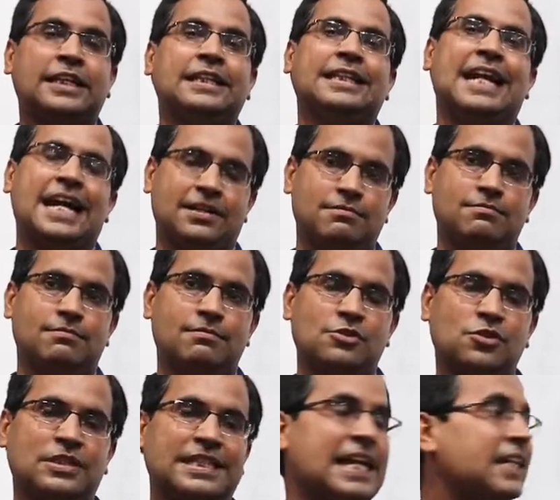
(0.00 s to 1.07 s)
in that.
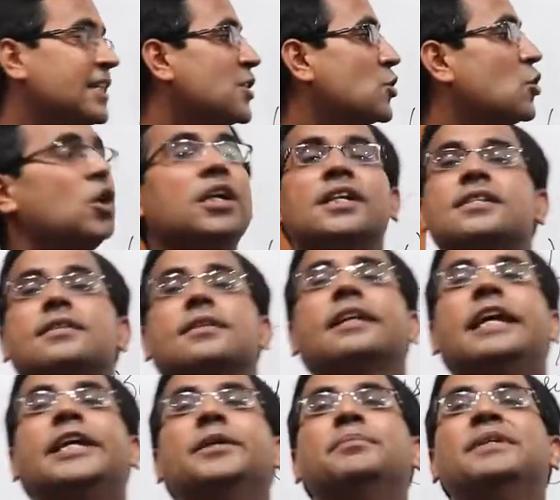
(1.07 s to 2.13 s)
So that is called as a
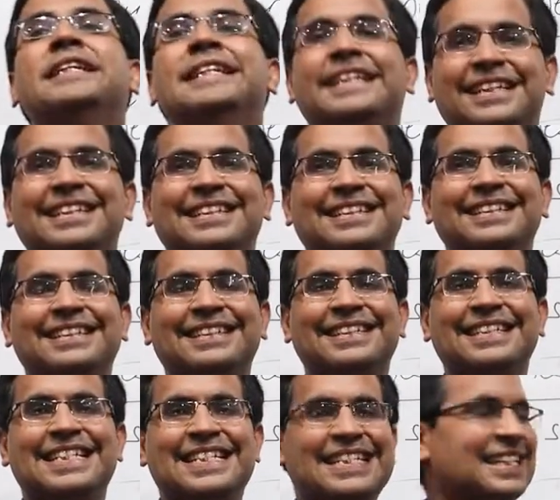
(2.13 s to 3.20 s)
credibility.
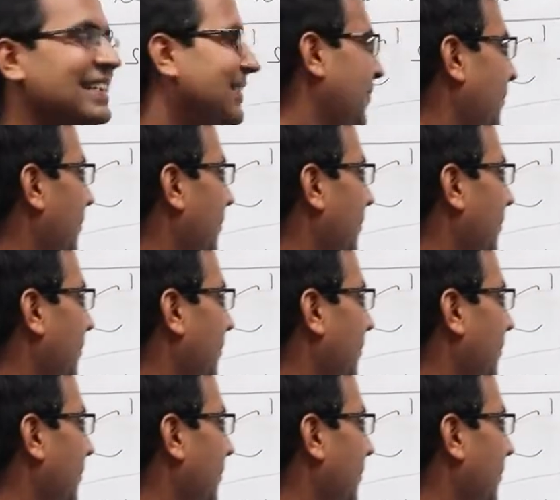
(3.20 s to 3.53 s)
Okay?